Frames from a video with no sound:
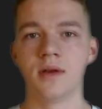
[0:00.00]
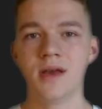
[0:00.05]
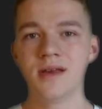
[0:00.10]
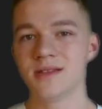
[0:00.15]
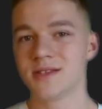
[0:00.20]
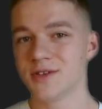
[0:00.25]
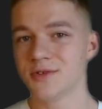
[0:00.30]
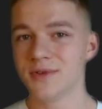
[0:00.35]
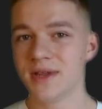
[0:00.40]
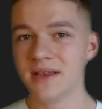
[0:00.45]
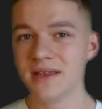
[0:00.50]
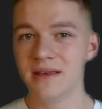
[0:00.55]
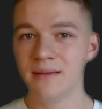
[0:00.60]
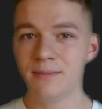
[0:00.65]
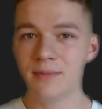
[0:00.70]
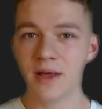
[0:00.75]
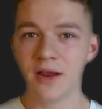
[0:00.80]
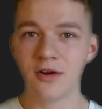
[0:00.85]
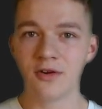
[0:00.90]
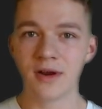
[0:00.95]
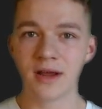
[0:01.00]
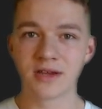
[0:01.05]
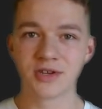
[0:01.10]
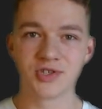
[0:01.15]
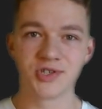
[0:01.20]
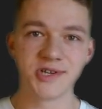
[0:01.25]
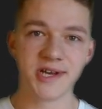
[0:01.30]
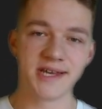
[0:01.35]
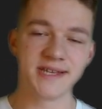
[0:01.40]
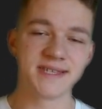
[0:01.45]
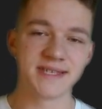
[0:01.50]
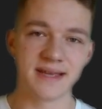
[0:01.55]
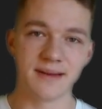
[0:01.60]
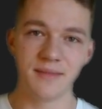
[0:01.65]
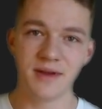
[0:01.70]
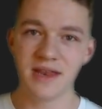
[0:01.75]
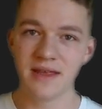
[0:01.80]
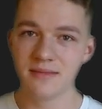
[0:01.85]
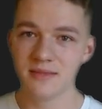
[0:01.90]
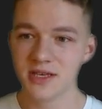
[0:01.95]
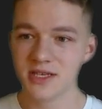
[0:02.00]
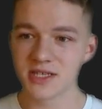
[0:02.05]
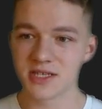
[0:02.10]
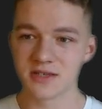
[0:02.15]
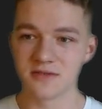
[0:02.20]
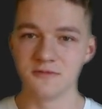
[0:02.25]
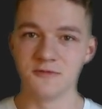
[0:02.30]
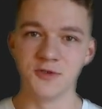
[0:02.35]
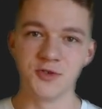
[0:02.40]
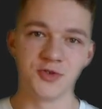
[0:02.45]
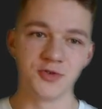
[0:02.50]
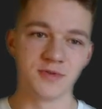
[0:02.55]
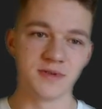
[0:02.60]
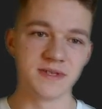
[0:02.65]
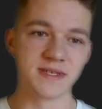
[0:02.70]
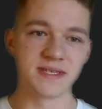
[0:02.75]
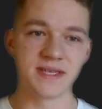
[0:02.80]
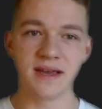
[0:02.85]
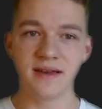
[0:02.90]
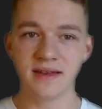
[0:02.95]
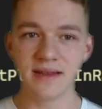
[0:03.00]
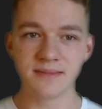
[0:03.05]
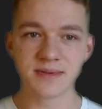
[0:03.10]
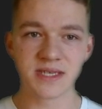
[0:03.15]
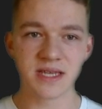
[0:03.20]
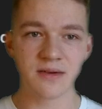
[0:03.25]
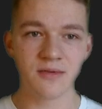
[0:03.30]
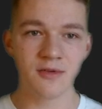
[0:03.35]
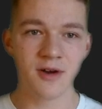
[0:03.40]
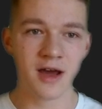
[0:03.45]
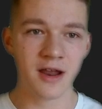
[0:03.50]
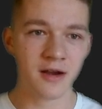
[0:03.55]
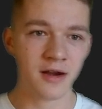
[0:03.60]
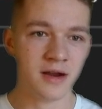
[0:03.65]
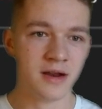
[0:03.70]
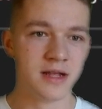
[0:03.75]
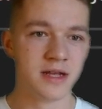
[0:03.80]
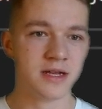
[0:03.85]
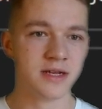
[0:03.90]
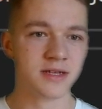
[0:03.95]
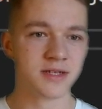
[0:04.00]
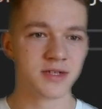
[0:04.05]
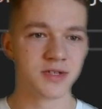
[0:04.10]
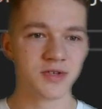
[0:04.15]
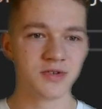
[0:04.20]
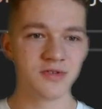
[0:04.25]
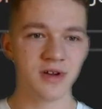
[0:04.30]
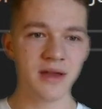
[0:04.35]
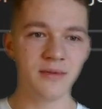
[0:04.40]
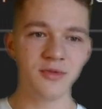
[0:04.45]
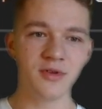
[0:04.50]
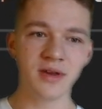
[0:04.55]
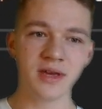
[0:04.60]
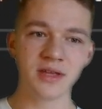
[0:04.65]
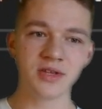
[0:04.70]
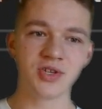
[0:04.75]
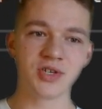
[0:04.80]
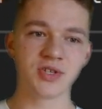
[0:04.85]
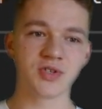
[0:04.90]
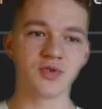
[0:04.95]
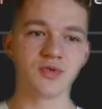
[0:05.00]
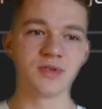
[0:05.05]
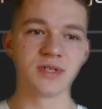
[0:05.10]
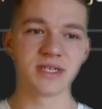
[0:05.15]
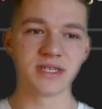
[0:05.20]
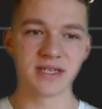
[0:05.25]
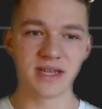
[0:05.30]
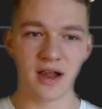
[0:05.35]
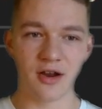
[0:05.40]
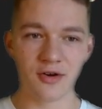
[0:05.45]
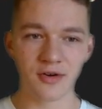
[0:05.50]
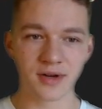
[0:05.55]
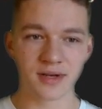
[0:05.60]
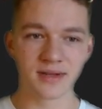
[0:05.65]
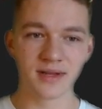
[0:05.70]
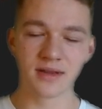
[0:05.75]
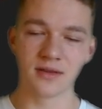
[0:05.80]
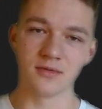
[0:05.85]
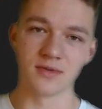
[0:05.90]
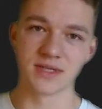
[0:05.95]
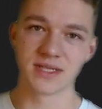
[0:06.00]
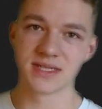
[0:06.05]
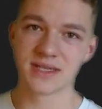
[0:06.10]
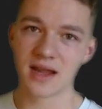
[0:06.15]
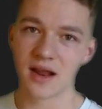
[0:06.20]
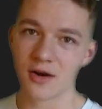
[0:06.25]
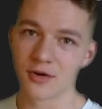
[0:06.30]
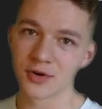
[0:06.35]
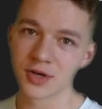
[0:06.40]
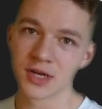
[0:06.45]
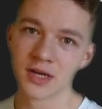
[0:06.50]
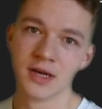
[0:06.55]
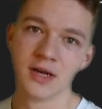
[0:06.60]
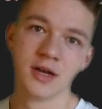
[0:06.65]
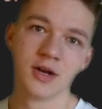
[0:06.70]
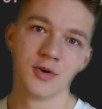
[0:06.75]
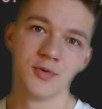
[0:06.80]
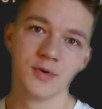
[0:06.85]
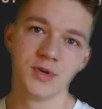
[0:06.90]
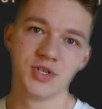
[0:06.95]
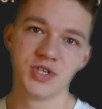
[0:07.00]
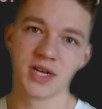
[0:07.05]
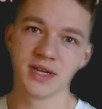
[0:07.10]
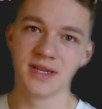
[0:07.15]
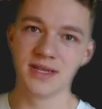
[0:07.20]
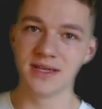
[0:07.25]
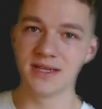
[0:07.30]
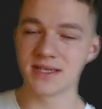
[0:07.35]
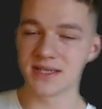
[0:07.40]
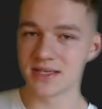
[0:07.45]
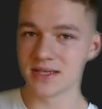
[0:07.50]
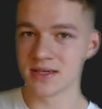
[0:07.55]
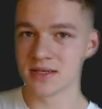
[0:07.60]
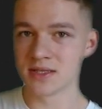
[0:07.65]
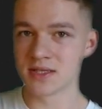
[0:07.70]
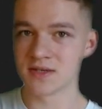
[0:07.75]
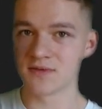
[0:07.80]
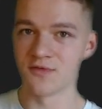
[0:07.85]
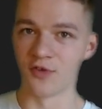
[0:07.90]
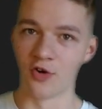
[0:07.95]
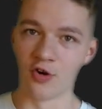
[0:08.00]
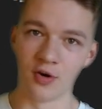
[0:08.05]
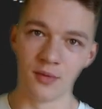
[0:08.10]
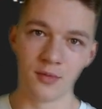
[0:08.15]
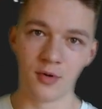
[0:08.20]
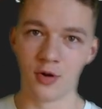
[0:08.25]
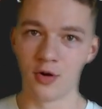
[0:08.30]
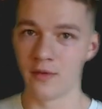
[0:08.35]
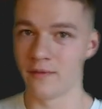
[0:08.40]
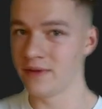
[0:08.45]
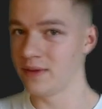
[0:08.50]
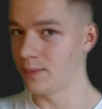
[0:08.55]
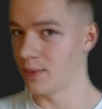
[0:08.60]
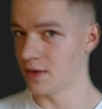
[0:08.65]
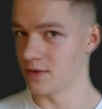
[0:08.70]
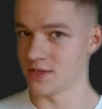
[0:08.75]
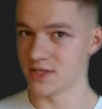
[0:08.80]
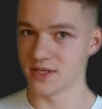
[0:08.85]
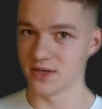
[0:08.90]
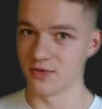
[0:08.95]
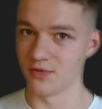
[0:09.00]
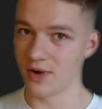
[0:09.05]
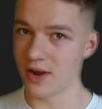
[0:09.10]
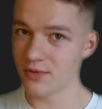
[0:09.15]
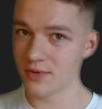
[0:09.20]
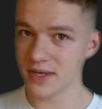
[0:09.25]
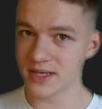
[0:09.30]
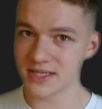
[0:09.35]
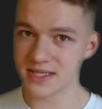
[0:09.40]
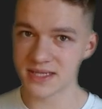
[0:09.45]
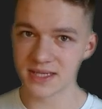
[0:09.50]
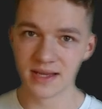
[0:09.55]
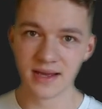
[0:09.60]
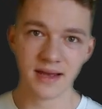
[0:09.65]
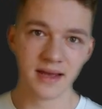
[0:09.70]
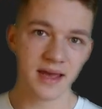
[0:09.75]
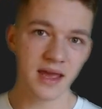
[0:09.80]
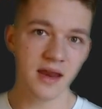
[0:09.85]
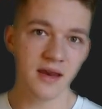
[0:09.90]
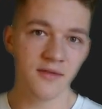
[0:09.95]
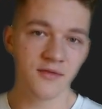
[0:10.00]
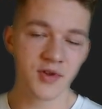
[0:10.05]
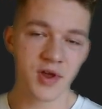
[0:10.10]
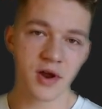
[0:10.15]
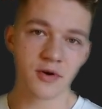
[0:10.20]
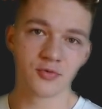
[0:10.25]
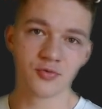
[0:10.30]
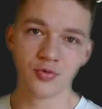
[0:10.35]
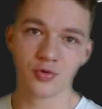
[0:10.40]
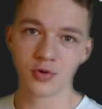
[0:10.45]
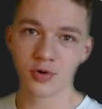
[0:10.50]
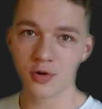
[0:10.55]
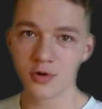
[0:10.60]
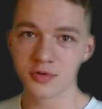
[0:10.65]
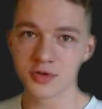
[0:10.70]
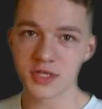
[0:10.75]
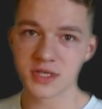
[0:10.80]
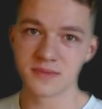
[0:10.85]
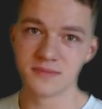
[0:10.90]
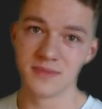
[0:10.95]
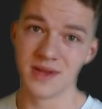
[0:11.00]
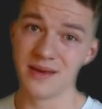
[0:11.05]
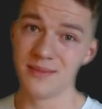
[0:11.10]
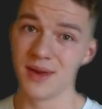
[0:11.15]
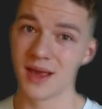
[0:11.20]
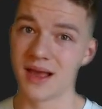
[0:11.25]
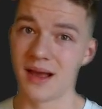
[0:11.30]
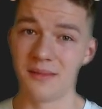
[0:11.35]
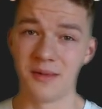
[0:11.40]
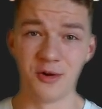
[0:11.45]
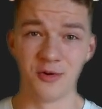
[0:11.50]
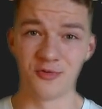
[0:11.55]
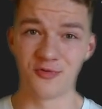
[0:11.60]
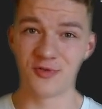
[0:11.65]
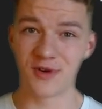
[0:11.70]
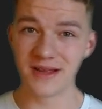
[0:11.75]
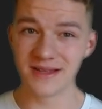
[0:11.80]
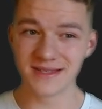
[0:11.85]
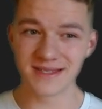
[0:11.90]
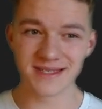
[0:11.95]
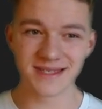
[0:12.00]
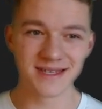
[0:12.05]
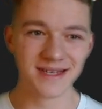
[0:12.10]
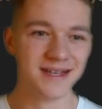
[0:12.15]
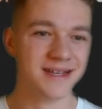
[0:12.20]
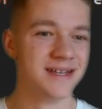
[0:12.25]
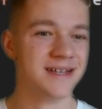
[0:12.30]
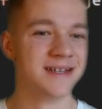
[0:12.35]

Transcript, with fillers: And so that the player actually has some enemies, we should assign them somewhere. So I'm doing it just on start, that on start we check the distance from all of the players around us and if they are too close they become our friends.